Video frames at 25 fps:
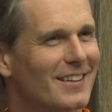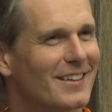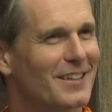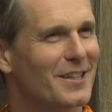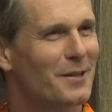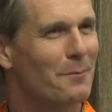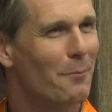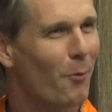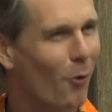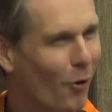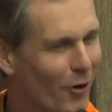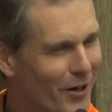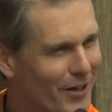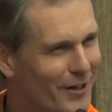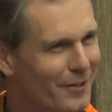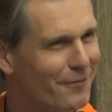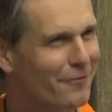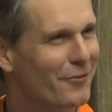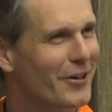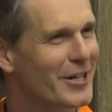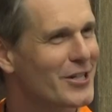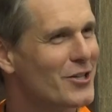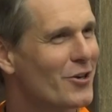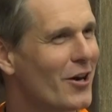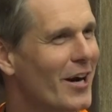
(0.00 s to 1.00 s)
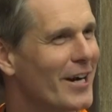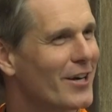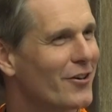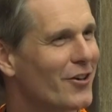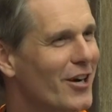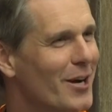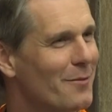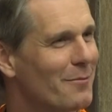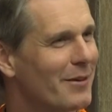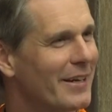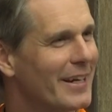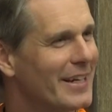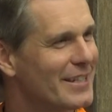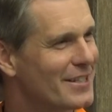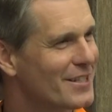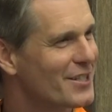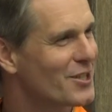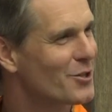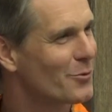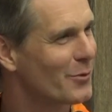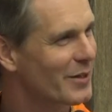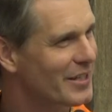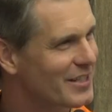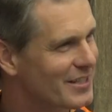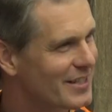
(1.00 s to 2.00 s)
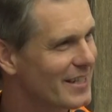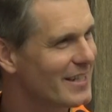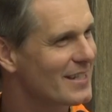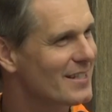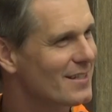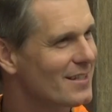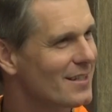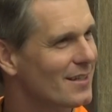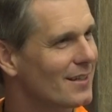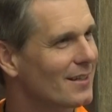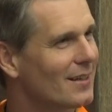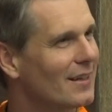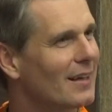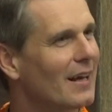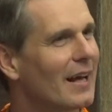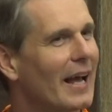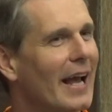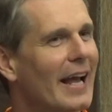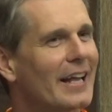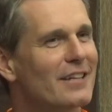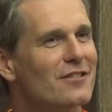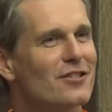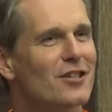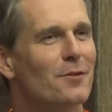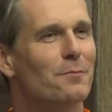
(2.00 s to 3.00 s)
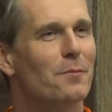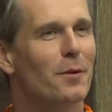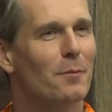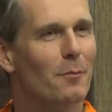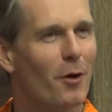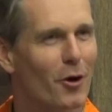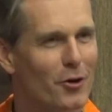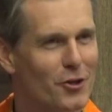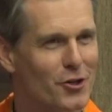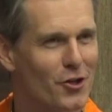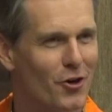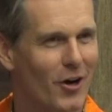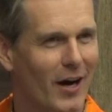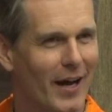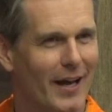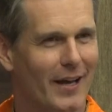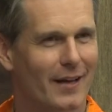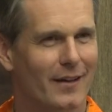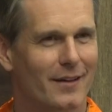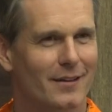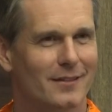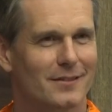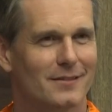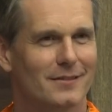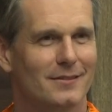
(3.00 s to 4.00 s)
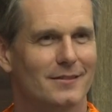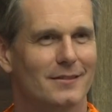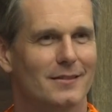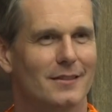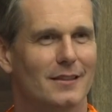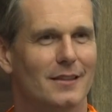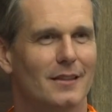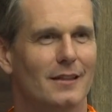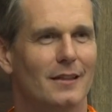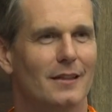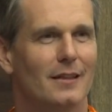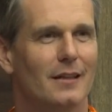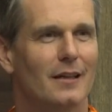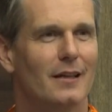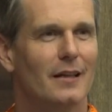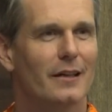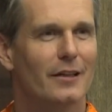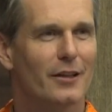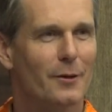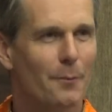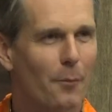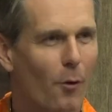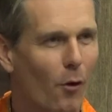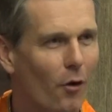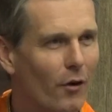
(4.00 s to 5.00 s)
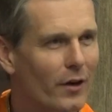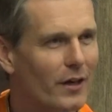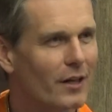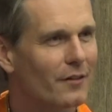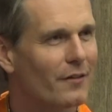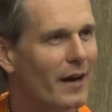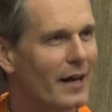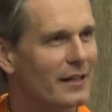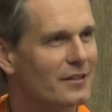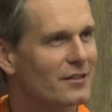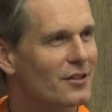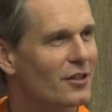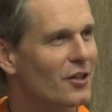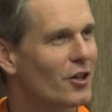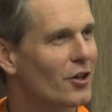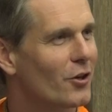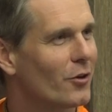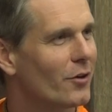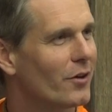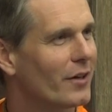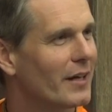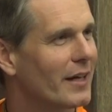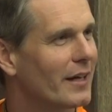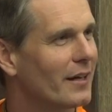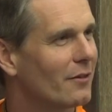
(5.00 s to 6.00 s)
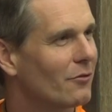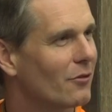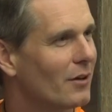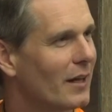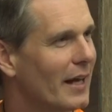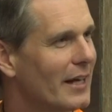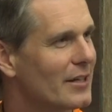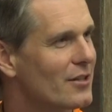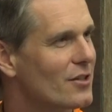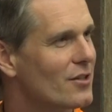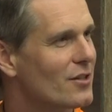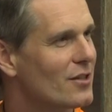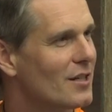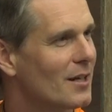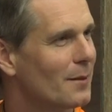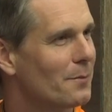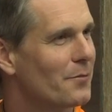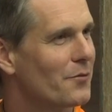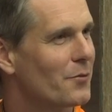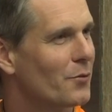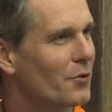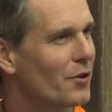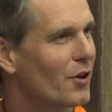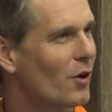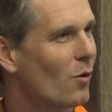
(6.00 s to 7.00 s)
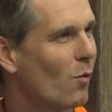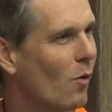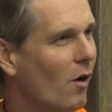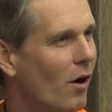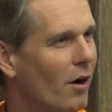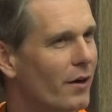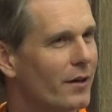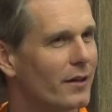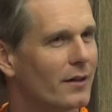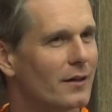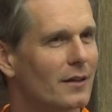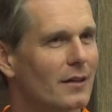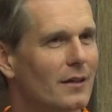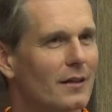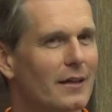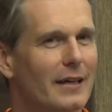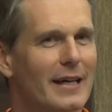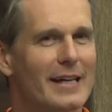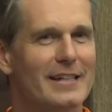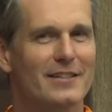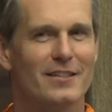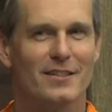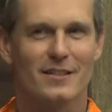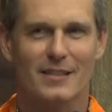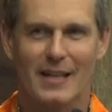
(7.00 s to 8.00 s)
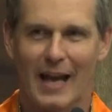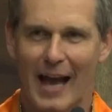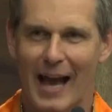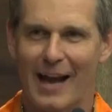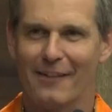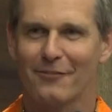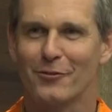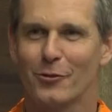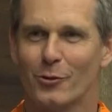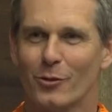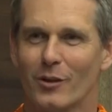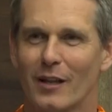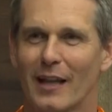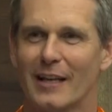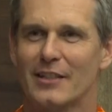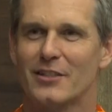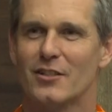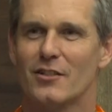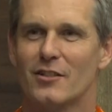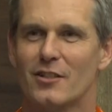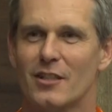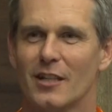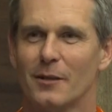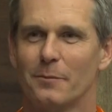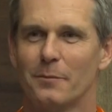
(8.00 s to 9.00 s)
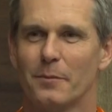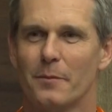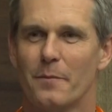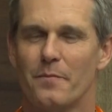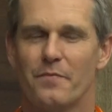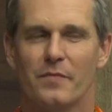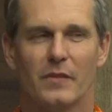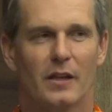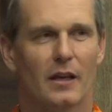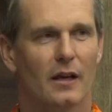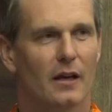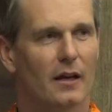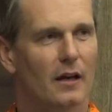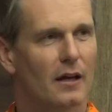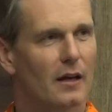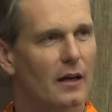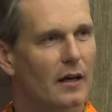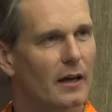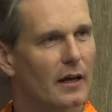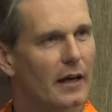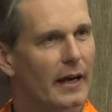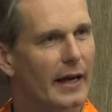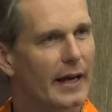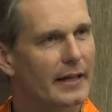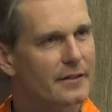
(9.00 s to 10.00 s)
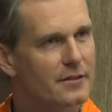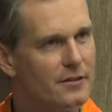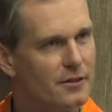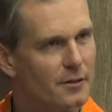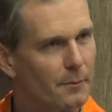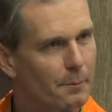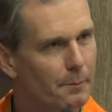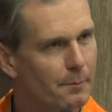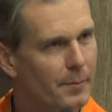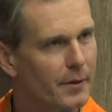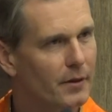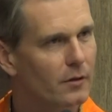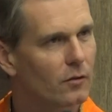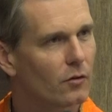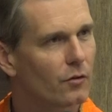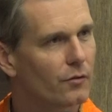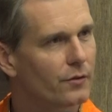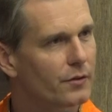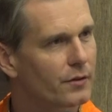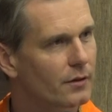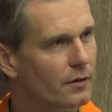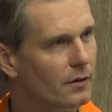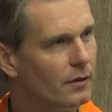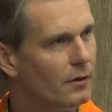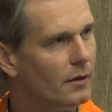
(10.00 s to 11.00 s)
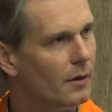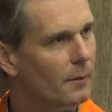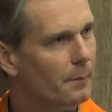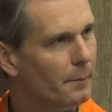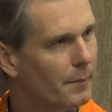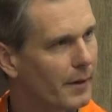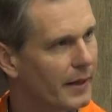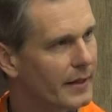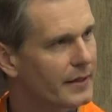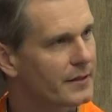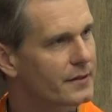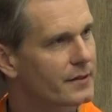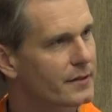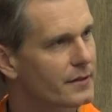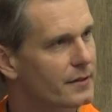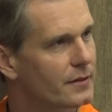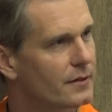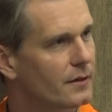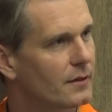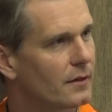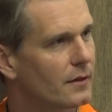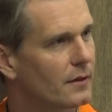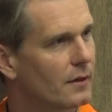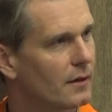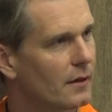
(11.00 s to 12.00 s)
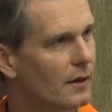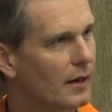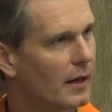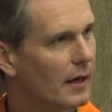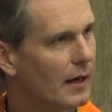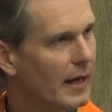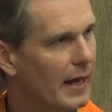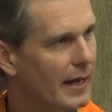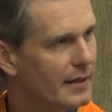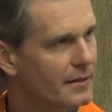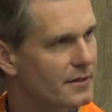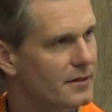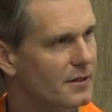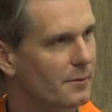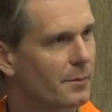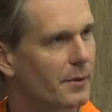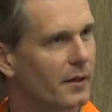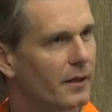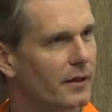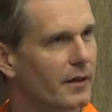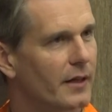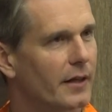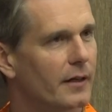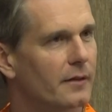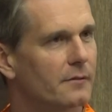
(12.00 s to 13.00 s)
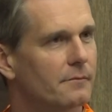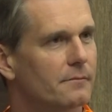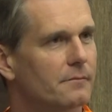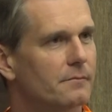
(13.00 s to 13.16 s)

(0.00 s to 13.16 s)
The point of the free trade agreement isn't to exist, it's to promote trade. The point of our security relationship through the Quad isn't to have a relationship, it's to build peace and stability.